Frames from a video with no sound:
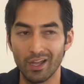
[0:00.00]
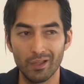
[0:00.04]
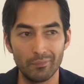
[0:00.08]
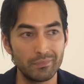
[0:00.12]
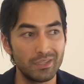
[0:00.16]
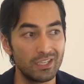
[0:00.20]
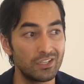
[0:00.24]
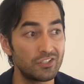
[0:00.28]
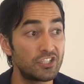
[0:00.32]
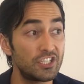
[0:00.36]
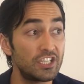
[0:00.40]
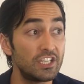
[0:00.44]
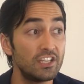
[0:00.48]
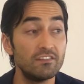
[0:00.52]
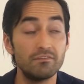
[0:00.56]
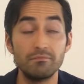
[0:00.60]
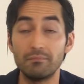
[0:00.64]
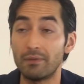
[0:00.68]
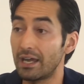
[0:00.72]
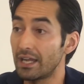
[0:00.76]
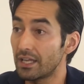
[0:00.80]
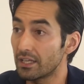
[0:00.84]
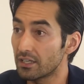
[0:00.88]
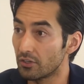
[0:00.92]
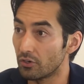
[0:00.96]
help me achieve
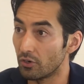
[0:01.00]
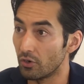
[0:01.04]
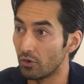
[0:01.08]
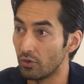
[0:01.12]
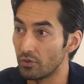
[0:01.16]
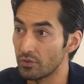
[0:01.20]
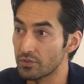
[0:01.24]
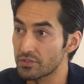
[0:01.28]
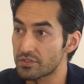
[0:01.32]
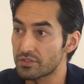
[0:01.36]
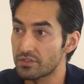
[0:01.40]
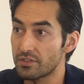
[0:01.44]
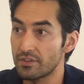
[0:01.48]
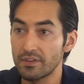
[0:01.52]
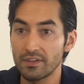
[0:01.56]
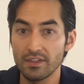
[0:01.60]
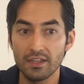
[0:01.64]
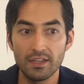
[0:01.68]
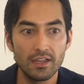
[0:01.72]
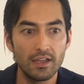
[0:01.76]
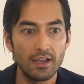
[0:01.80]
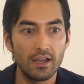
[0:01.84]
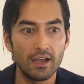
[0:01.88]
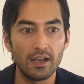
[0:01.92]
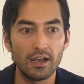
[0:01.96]
my goals,
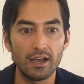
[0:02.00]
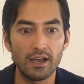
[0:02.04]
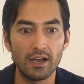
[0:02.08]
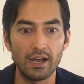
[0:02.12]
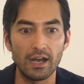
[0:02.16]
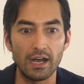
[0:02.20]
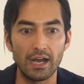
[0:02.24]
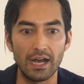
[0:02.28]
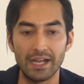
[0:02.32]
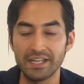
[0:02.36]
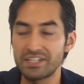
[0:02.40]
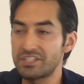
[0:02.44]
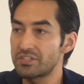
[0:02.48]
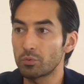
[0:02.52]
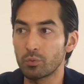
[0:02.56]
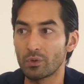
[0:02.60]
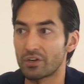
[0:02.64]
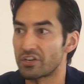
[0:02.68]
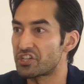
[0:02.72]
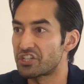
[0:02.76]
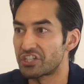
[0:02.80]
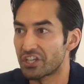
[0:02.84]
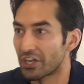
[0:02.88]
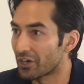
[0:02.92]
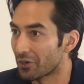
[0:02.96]
I just want
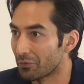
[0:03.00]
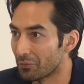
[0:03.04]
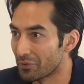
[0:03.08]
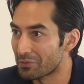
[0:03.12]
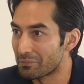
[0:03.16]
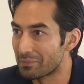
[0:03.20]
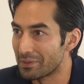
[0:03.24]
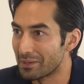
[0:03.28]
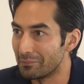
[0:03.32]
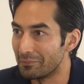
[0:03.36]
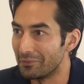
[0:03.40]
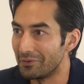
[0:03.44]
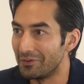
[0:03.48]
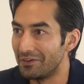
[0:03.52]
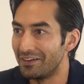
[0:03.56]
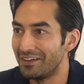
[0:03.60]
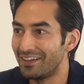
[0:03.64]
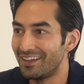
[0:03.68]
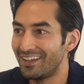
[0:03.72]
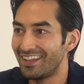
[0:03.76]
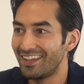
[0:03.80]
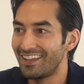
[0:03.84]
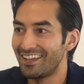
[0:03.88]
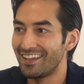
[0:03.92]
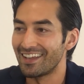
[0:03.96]
to share it with people.
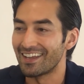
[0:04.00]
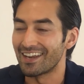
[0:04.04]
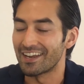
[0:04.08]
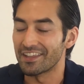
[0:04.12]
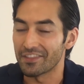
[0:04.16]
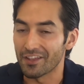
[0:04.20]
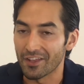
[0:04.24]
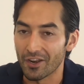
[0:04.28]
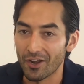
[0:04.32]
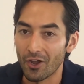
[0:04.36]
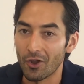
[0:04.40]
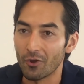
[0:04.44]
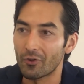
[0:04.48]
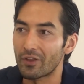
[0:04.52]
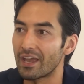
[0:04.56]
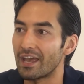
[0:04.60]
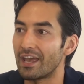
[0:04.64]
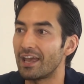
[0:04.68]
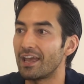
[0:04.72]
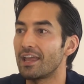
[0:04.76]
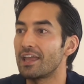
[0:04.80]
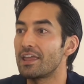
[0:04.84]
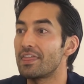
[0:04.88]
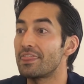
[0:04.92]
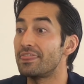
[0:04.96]
And I thought,
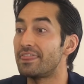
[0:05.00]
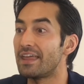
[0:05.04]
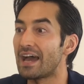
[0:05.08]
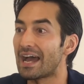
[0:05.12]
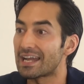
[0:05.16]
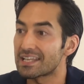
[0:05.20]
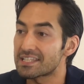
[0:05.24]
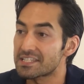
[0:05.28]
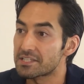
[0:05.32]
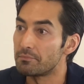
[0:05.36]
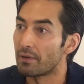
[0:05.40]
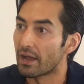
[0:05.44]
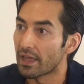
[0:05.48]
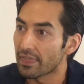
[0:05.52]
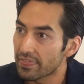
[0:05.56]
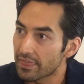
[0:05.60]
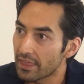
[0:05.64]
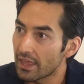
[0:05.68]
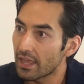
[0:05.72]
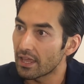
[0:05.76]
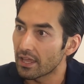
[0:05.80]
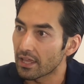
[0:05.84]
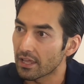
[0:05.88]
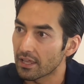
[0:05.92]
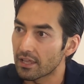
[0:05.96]
okay, that's my
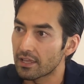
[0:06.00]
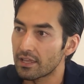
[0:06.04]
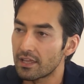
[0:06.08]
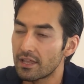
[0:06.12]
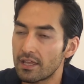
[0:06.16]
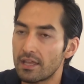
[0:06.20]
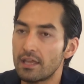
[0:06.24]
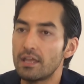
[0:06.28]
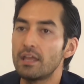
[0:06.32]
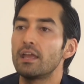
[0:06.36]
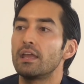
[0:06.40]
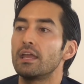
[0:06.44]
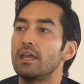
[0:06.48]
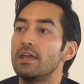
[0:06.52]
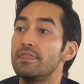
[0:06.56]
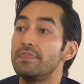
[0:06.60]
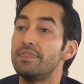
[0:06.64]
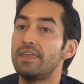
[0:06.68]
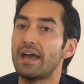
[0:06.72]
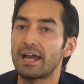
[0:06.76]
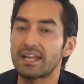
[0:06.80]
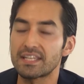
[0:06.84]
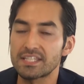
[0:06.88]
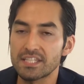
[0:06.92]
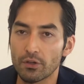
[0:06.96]
thing. And
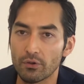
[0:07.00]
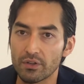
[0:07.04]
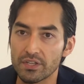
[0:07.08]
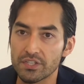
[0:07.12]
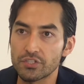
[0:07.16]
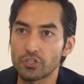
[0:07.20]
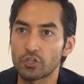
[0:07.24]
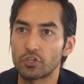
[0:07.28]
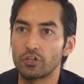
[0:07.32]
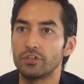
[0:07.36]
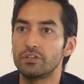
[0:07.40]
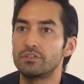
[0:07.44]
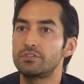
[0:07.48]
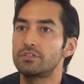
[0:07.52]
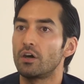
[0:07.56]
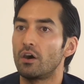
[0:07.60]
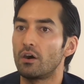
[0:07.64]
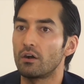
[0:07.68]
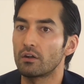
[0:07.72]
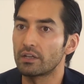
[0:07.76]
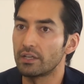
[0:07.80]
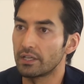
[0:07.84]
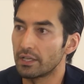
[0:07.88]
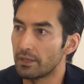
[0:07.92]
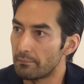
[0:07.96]
that's how I started
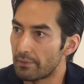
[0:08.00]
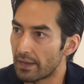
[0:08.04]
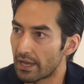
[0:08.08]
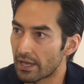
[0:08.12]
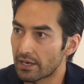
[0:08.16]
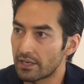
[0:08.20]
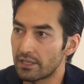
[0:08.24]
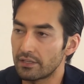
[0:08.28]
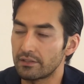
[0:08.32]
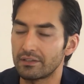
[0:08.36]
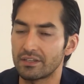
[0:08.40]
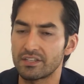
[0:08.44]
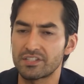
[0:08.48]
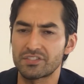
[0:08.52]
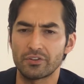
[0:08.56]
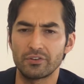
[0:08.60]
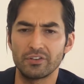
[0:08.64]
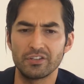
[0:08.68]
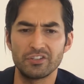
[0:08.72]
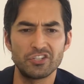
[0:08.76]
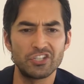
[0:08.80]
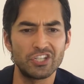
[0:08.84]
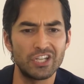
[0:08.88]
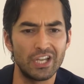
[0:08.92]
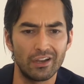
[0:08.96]
talking about it, and I
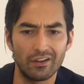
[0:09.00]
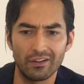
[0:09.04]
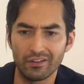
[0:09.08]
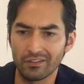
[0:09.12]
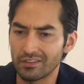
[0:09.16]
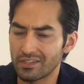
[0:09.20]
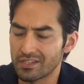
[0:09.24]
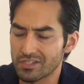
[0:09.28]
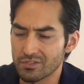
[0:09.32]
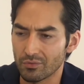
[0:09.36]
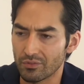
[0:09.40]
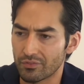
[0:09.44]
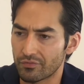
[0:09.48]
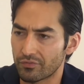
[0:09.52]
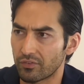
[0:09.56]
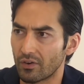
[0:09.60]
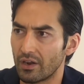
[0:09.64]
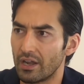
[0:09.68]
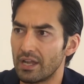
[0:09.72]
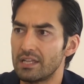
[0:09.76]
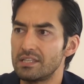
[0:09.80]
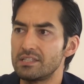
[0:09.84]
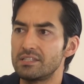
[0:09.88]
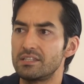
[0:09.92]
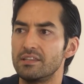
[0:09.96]
started sharing this with
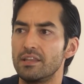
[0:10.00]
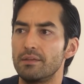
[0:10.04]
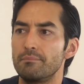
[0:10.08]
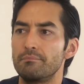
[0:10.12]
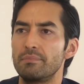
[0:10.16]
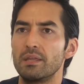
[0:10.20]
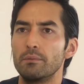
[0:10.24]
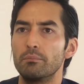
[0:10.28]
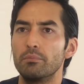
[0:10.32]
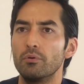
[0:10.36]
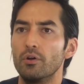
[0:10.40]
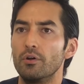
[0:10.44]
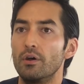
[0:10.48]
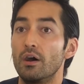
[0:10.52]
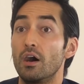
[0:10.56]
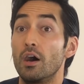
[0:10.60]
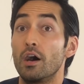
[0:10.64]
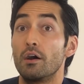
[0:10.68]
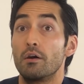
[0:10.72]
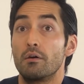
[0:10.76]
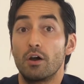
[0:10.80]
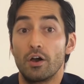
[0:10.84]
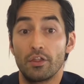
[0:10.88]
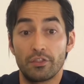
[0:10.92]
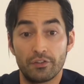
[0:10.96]
friends, and then
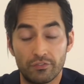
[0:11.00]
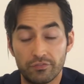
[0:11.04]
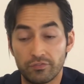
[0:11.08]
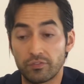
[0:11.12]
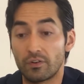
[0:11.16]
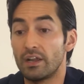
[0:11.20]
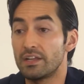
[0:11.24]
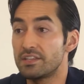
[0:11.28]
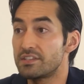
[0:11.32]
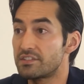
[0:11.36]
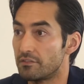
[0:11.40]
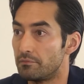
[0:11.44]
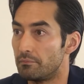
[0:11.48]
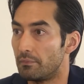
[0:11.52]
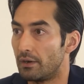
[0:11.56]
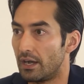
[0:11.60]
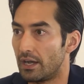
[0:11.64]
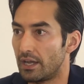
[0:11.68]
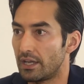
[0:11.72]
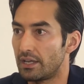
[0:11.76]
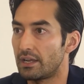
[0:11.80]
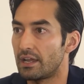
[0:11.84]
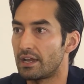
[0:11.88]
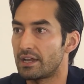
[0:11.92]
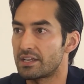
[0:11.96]
other friends of
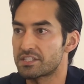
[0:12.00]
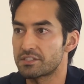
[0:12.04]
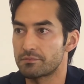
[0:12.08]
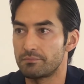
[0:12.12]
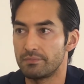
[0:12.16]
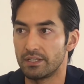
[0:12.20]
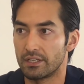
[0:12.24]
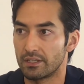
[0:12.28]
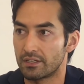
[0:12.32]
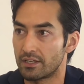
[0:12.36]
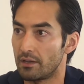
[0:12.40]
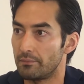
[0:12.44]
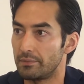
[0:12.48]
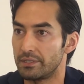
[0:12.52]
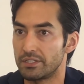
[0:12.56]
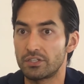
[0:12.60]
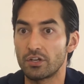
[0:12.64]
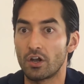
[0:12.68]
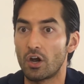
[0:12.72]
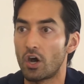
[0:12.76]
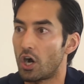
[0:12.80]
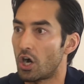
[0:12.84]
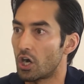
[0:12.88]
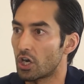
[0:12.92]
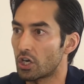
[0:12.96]
mine asked me to come and
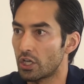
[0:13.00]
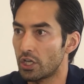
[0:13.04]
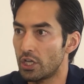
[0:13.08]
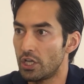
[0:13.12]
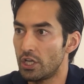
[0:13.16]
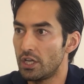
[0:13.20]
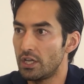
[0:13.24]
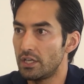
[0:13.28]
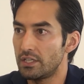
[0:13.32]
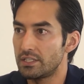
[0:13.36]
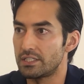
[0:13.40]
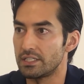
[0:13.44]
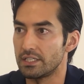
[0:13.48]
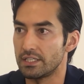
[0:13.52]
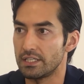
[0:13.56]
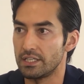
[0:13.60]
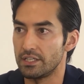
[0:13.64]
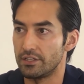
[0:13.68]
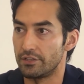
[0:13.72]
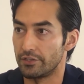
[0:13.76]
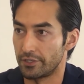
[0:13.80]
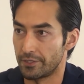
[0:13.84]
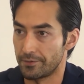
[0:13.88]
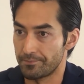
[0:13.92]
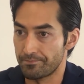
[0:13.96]
talk to
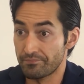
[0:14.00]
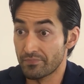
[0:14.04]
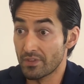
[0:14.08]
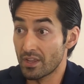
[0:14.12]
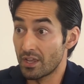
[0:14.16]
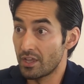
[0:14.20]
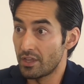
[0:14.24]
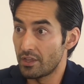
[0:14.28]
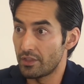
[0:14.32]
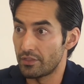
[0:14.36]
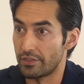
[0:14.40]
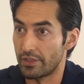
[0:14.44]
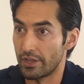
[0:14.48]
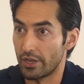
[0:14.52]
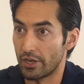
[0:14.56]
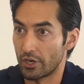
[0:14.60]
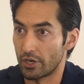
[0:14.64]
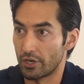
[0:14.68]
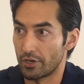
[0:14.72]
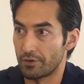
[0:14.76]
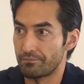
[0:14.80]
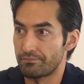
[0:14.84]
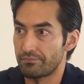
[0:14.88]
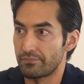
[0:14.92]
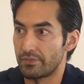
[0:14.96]
either
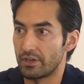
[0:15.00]
their